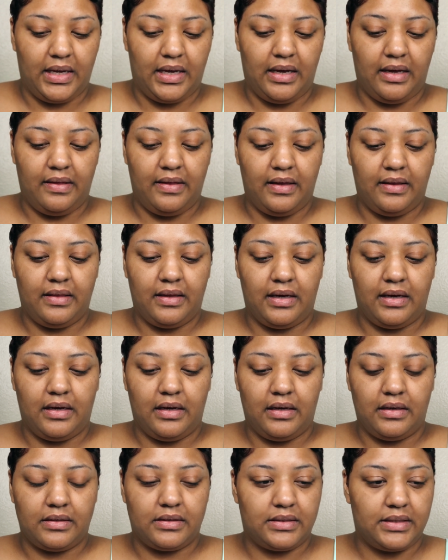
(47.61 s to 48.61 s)
And then
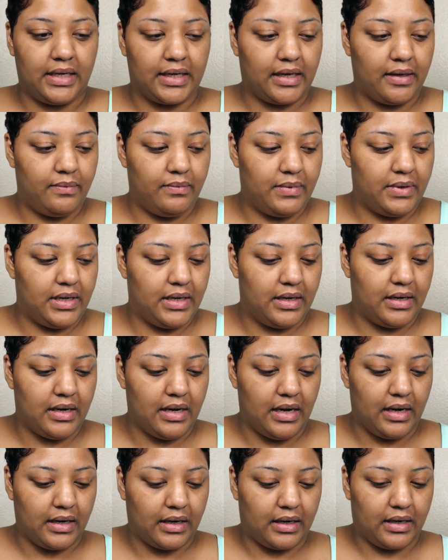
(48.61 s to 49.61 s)
the second one
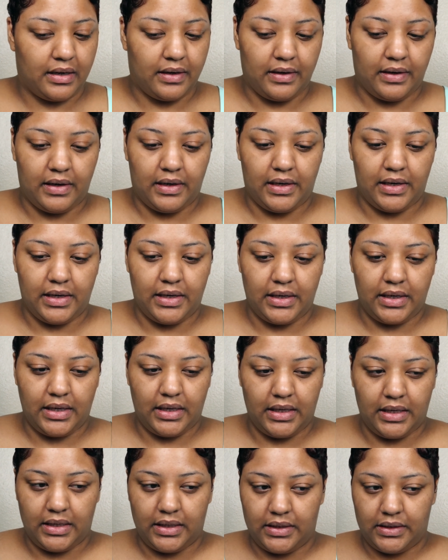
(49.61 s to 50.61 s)
I got
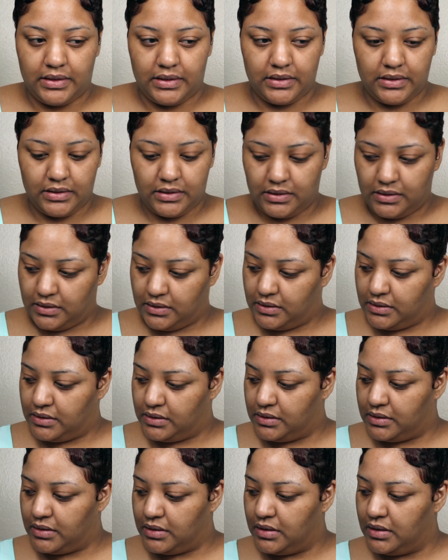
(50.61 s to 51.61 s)

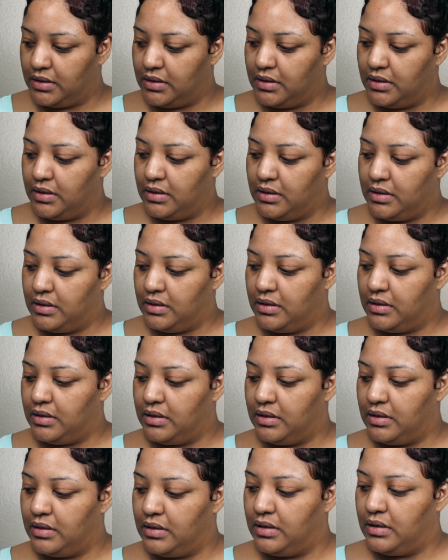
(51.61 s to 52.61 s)
is
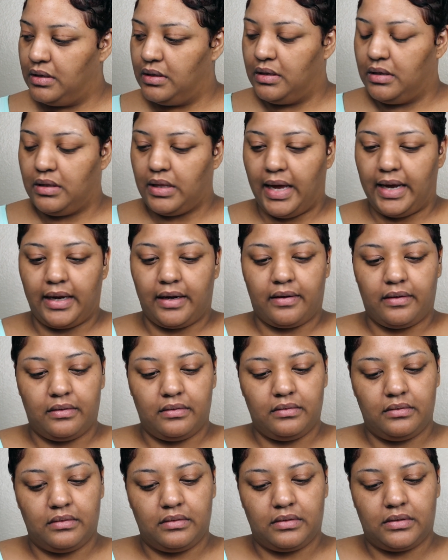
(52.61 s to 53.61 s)
like
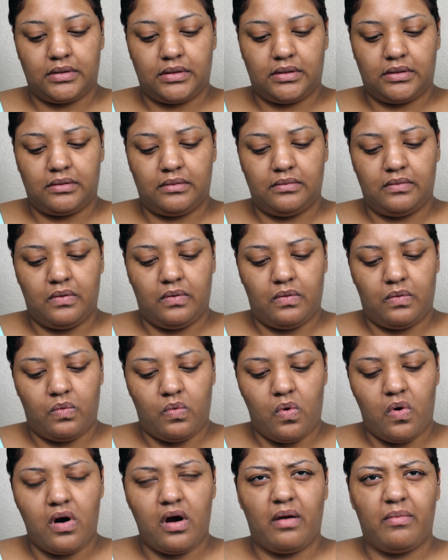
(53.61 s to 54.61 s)

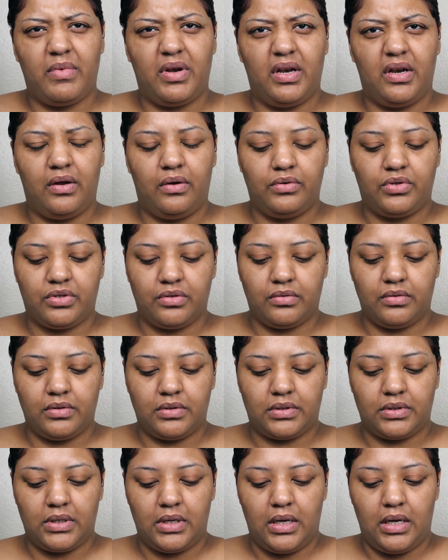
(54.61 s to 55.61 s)
warm
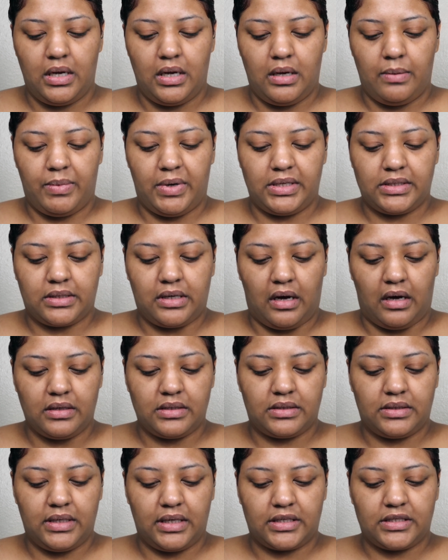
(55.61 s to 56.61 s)
neutrals, but it's called
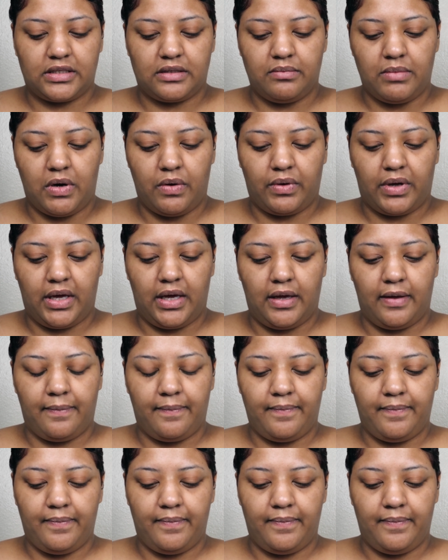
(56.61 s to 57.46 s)
6 Smoky.